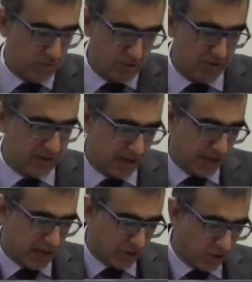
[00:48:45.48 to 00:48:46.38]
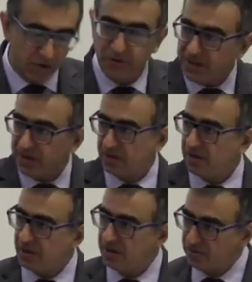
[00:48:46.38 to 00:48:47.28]
there is a concrete
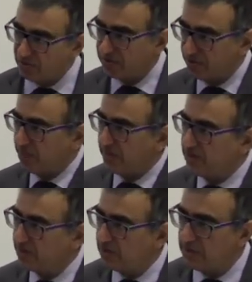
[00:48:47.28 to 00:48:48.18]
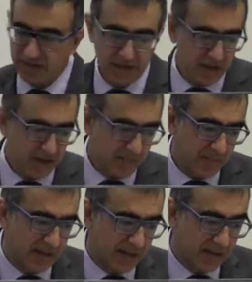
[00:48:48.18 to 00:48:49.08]
transformation there,
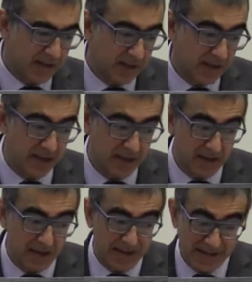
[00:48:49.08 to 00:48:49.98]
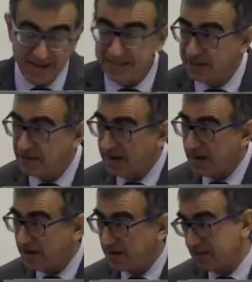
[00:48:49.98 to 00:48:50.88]
but I guess that there
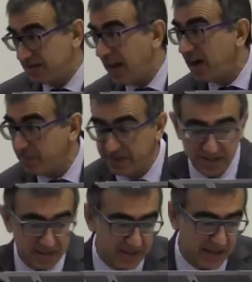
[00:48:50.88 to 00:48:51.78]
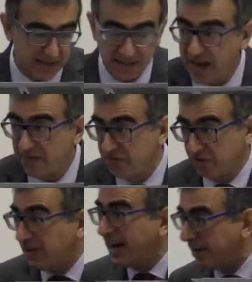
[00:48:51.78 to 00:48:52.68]
are elements that have
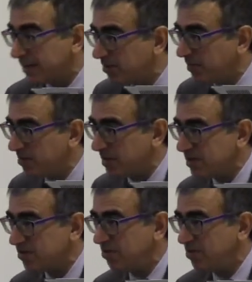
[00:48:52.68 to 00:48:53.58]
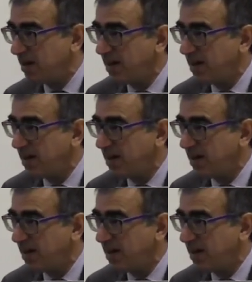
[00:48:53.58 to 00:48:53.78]
no direct mapping. So